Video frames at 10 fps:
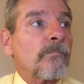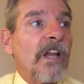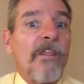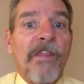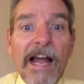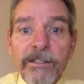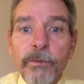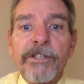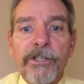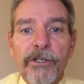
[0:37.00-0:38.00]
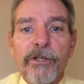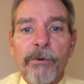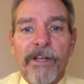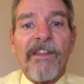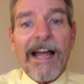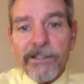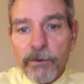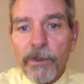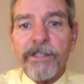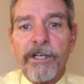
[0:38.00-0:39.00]
that's what they're doing.
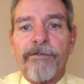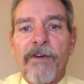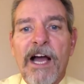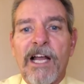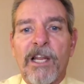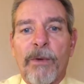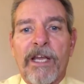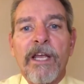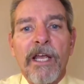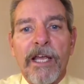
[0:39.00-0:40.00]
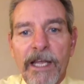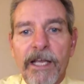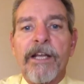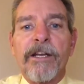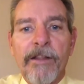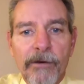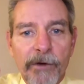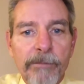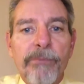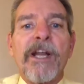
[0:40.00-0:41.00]
That's what they're following. And they're
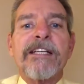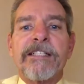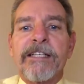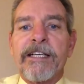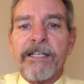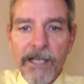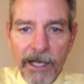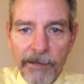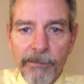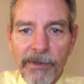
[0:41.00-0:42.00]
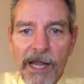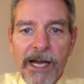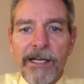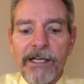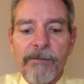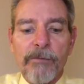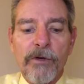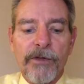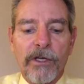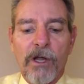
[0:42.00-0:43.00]
embracing it and blindly
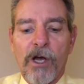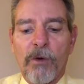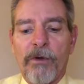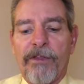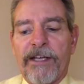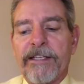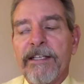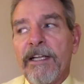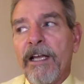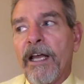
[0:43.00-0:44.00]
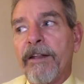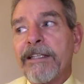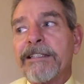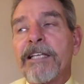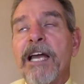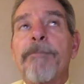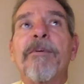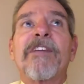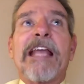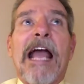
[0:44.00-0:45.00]
moving along with it. And this type
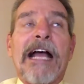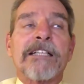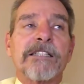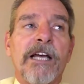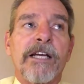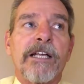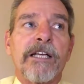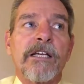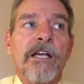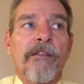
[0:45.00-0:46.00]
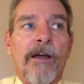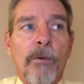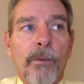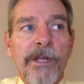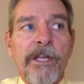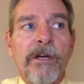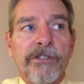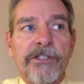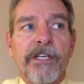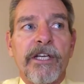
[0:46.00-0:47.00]
of gaslighting that we are
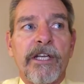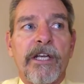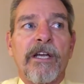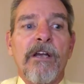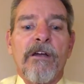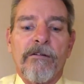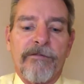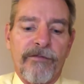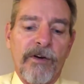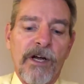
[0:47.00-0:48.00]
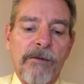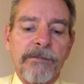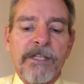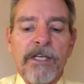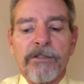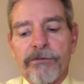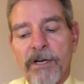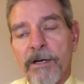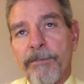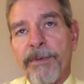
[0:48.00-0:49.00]
seeing from
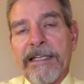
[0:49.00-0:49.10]
Trump